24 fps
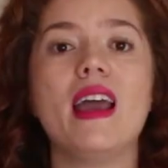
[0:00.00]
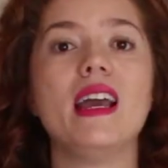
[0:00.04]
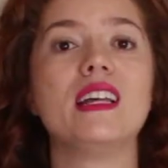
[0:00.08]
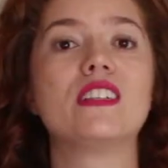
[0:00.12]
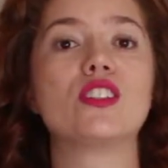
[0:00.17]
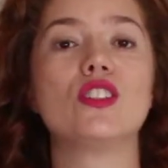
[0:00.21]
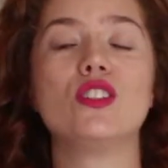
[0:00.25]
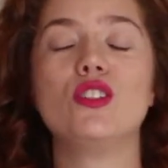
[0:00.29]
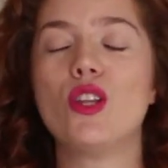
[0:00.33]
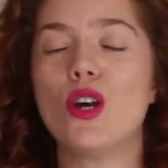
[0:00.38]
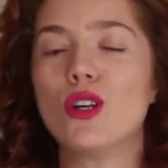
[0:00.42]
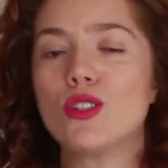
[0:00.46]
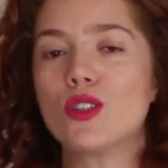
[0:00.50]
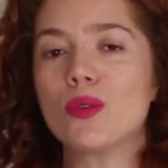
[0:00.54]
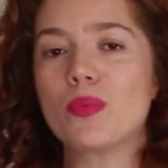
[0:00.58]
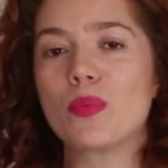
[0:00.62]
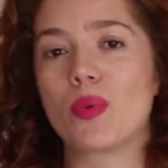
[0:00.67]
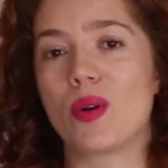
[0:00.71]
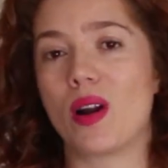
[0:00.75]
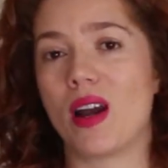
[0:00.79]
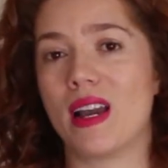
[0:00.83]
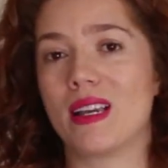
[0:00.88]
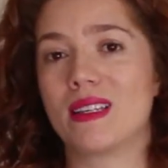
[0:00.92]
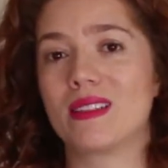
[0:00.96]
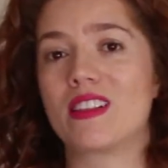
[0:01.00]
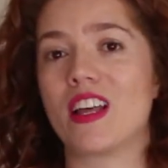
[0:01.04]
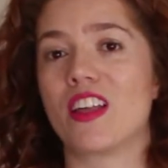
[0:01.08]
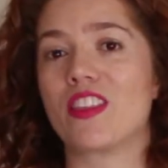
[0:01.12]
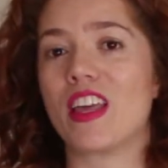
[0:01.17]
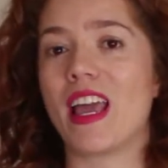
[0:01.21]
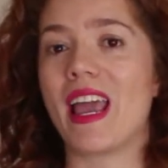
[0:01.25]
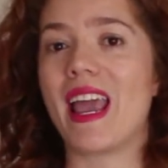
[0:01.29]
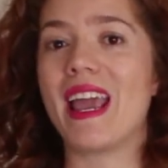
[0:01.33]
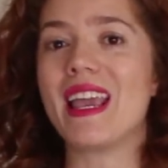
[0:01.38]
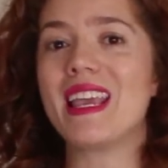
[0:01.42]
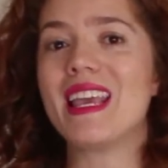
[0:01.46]
It's no surprise
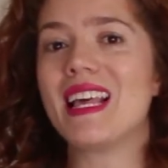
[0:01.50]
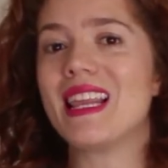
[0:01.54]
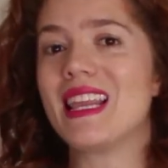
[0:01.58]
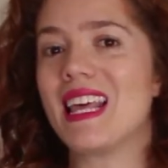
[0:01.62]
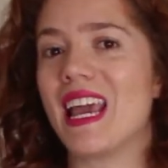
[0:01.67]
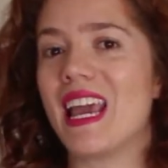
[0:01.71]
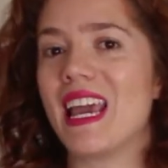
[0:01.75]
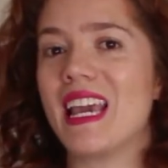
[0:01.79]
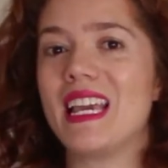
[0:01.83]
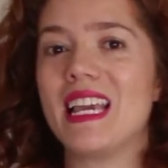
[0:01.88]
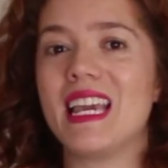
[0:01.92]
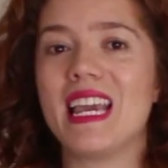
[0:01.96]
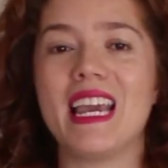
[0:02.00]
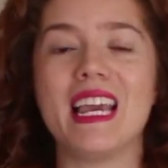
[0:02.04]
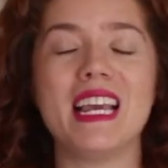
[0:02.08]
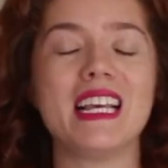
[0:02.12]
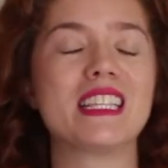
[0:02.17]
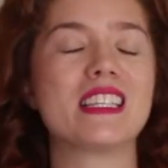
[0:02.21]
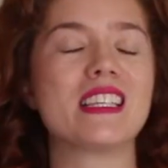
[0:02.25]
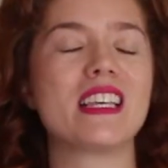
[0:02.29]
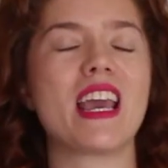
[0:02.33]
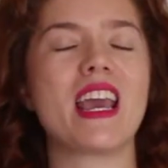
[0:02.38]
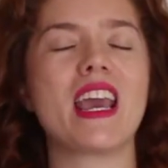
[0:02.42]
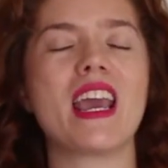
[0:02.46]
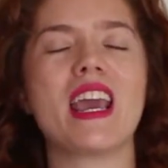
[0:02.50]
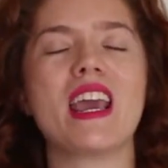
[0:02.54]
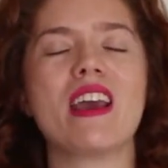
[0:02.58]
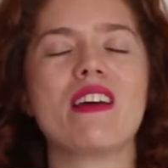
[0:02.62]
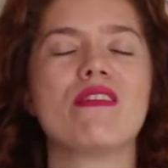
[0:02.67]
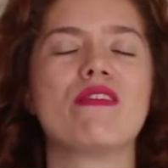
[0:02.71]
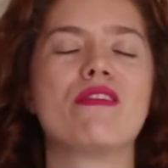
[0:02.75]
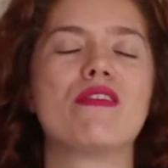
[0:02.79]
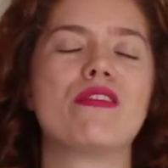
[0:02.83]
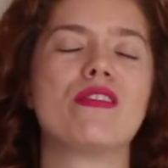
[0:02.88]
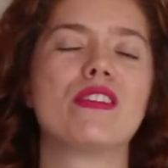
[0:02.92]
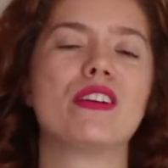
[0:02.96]
that ALA is
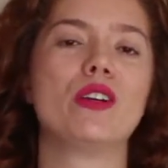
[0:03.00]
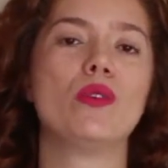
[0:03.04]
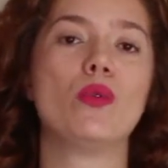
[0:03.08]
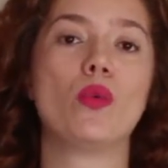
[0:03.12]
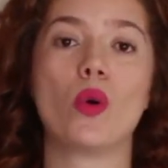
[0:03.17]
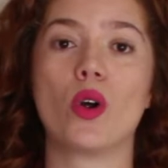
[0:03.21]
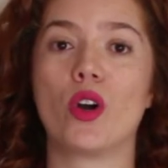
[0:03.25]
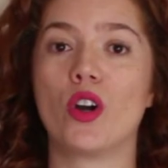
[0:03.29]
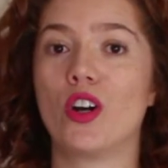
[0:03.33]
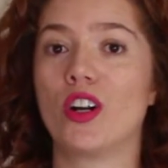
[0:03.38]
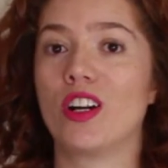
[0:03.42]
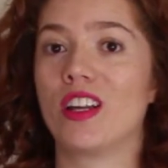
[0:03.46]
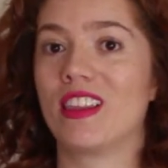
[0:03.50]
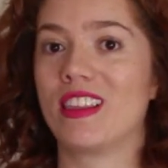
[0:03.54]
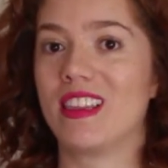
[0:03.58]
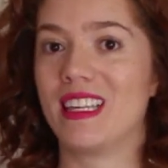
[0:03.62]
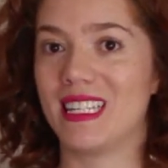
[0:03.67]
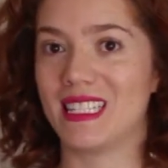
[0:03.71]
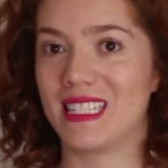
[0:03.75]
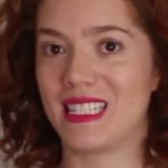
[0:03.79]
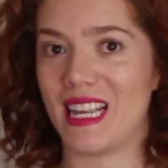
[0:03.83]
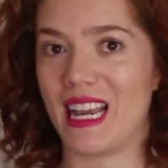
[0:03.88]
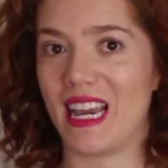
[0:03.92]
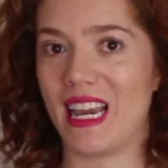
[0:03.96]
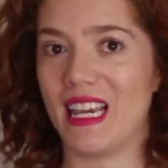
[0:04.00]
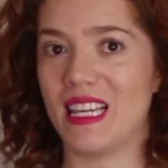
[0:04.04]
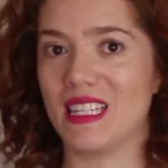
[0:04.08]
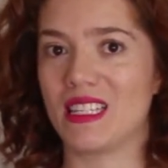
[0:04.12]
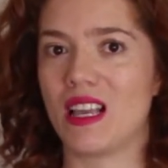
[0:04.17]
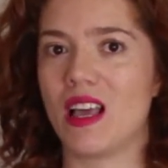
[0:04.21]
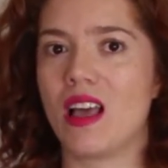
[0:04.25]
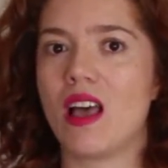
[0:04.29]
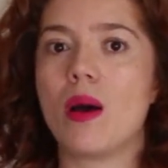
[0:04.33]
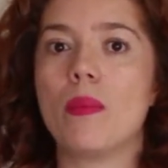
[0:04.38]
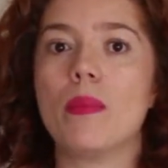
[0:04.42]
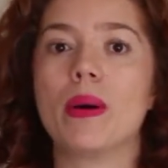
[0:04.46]
everywhere these days.
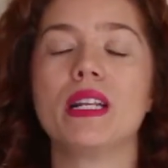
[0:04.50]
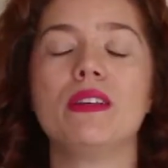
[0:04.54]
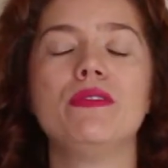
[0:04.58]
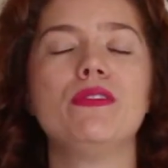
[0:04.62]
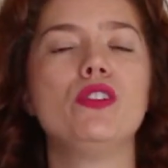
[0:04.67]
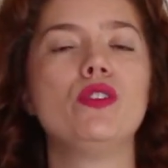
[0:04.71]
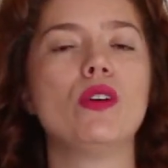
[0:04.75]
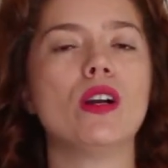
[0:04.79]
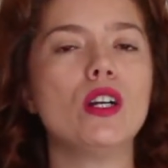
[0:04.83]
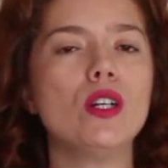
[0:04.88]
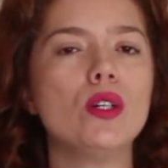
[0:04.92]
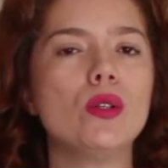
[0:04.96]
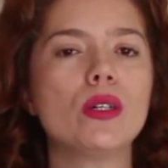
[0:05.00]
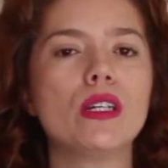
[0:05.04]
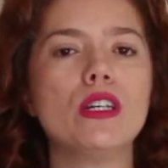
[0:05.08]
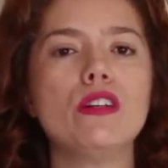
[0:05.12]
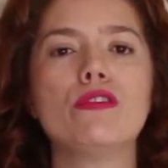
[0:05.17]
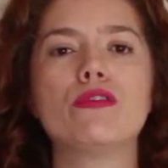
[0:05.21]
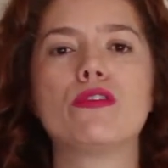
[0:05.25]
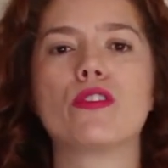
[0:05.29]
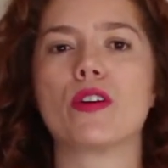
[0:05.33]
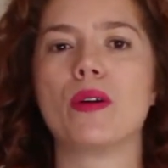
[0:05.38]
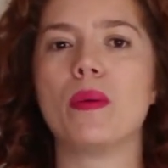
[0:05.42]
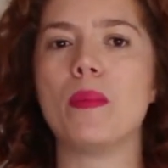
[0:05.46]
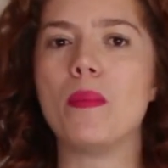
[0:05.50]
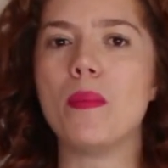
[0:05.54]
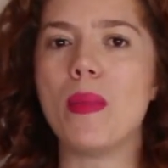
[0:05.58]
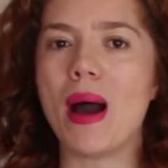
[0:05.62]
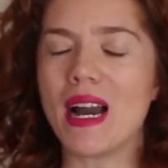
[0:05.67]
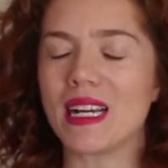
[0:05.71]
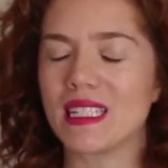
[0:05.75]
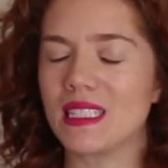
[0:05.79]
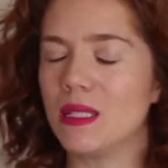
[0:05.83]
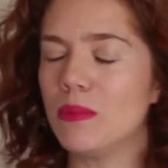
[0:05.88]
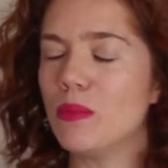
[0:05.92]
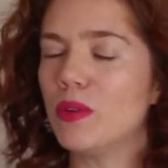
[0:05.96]
But if you're looking for a
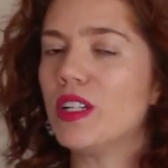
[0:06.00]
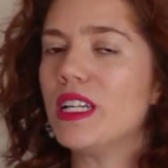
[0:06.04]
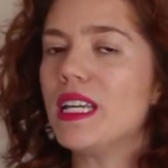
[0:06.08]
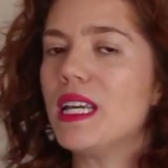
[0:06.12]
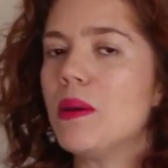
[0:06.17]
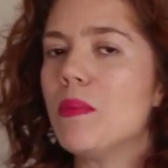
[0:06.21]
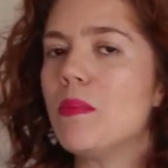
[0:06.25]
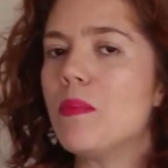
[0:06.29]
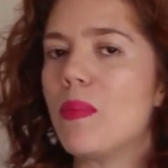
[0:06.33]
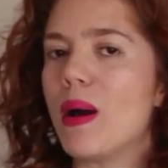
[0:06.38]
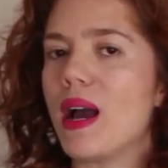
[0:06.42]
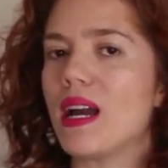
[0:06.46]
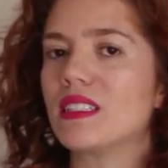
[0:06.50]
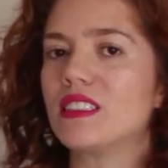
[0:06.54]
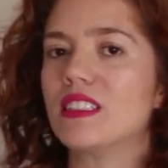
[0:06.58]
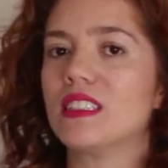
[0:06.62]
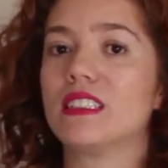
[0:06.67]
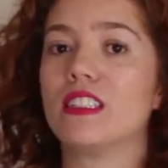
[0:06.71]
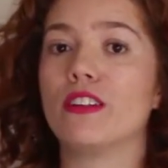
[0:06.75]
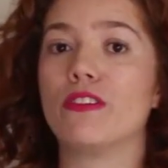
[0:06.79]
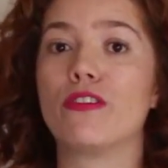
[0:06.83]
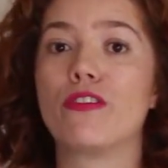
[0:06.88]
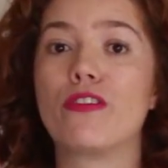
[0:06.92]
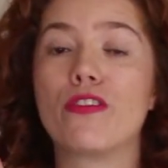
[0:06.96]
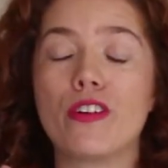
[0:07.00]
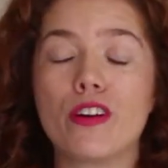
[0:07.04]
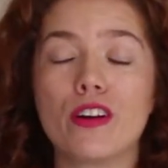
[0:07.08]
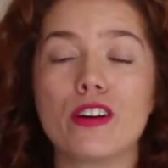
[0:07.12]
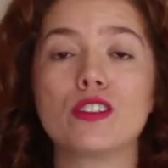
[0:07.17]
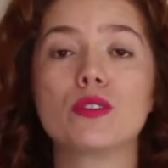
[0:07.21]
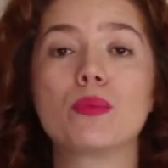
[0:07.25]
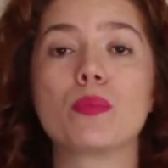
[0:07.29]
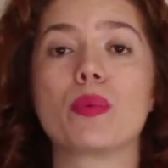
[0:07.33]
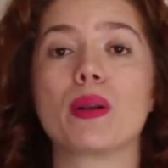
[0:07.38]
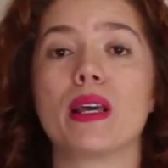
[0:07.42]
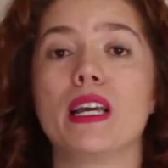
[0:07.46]
maximum impact, the
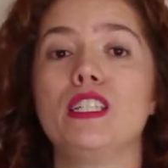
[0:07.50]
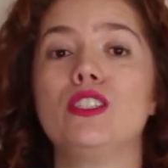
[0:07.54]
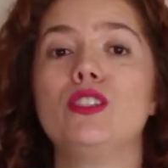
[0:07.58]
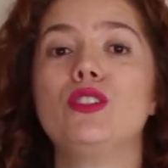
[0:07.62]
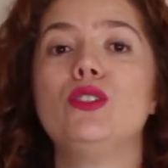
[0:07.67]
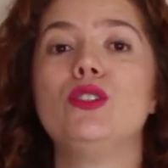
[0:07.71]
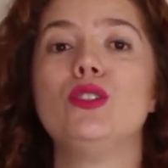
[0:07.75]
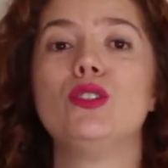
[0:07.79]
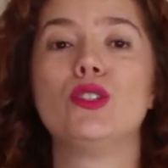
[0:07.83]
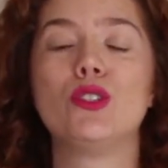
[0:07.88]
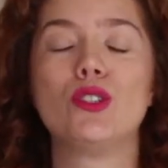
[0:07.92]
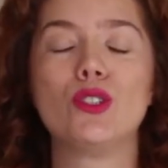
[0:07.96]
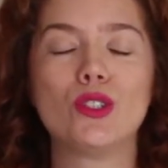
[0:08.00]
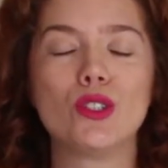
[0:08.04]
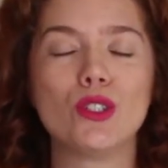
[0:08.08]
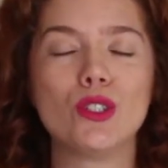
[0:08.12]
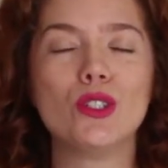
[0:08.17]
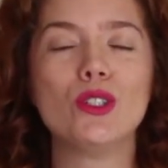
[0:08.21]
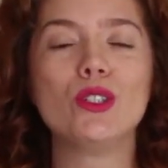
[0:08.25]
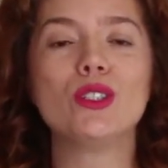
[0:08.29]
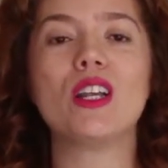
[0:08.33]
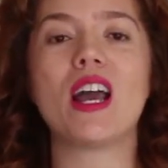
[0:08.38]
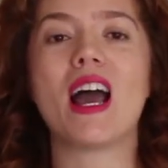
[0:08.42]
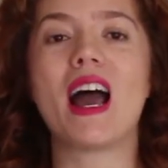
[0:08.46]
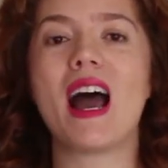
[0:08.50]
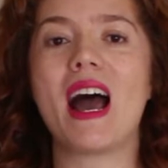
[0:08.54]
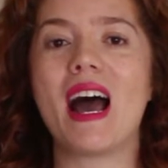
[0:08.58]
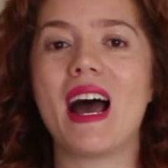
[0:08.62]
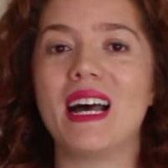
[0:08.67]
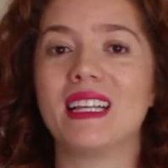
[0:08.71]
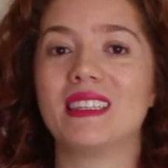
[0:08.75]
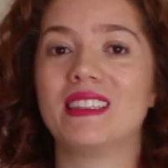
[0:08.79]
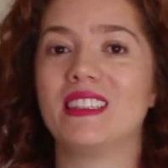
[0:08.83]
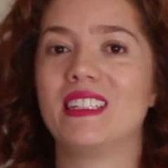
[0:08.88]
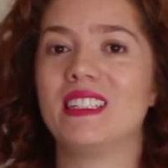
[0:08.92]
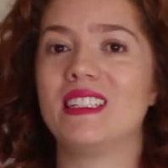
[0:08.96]
first place you should
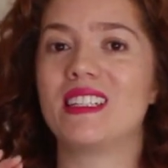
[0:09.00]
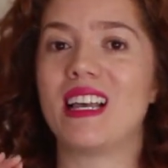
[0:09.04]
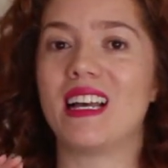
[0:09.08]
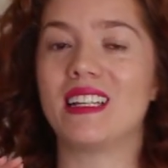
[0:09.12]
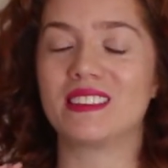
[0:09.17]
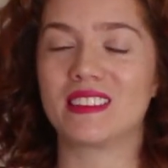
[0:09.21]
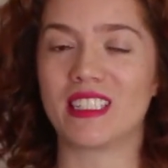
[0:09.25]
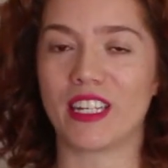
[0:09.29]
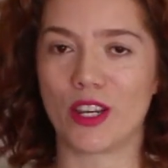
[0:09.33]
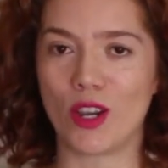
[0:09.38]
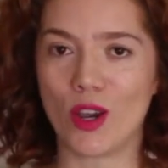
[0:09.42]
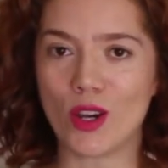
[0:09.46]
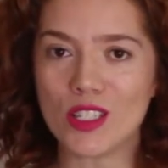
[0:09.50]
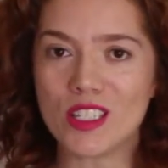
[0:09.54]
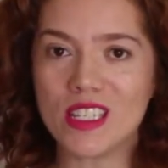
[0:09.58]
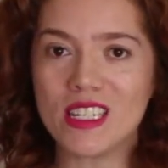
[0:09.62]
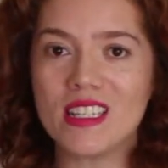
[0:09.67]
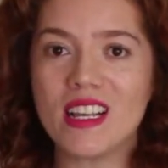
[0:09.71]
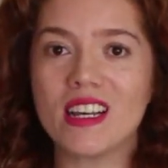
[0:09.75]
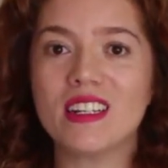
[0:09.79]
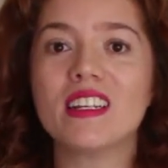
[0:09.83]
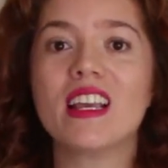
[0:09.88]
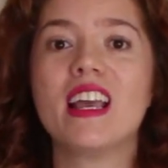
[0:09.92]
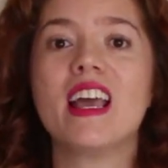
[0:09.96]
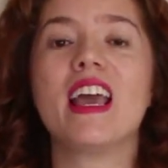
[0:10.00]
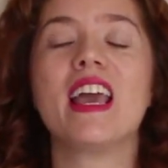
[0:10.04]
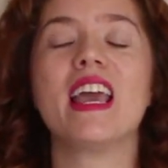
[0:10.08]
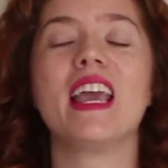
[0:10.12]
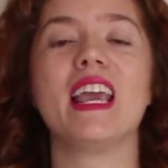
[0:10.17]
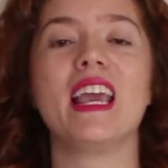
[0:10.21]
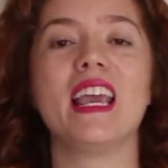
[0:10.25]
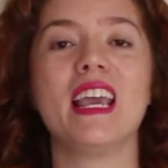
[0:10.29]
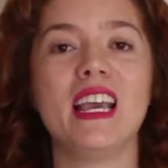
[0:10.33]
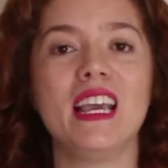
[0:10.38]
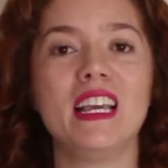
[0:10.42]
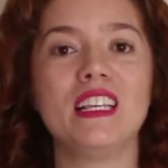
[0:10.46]
add this antioxidant
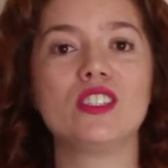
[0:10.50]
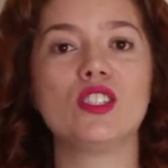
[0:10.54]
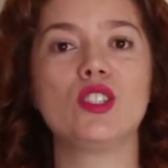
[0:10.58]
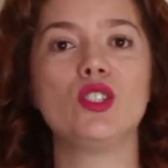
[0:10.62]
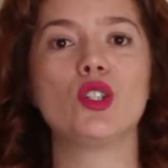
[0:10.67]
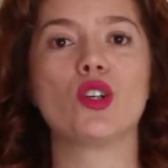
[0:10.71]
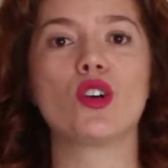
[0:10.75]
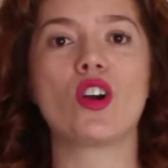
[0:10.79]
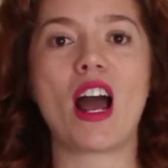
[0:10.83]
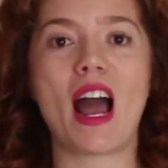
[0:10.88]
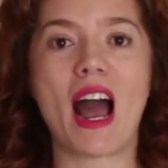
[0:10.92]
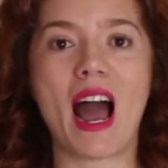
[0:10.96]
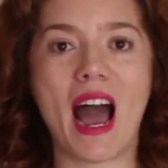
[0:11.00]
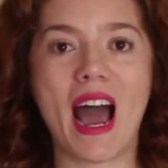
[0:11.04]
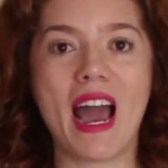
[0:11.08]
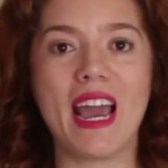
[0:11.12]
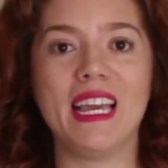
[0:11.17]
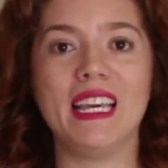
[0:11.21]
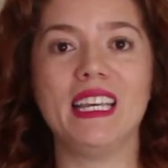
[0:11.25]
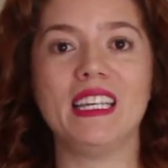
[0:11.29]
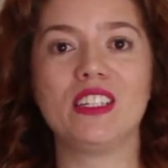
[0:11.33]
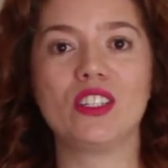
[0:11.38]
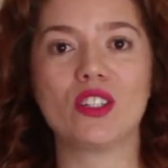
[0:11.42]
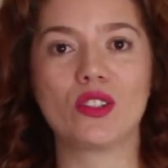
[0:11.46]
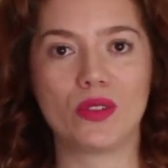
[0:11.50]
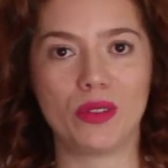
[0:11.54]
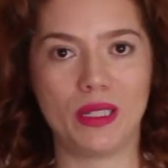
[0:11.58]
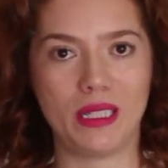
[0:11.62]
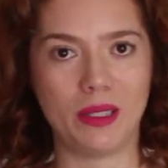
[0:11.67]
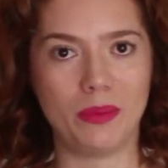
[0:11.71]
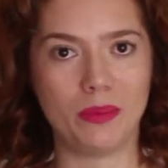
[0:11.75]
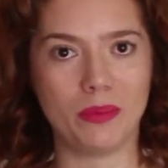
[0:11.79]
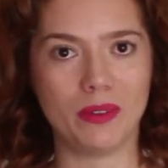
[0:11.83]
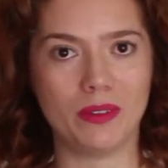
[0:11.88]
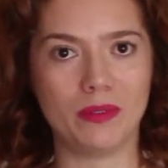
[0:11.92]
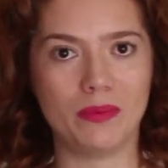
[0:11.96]
is your eye
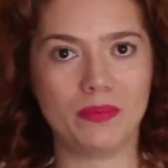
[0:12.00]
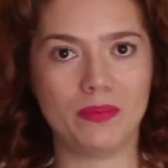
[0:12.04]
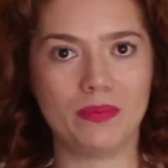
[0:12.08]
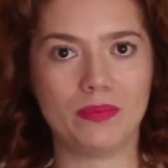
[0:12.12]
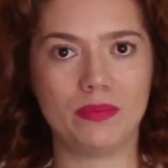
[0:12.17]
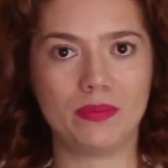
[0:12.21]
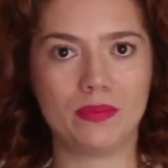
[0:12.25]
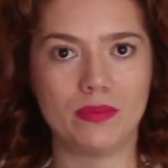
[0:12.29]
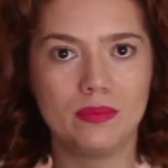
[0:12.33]
cream.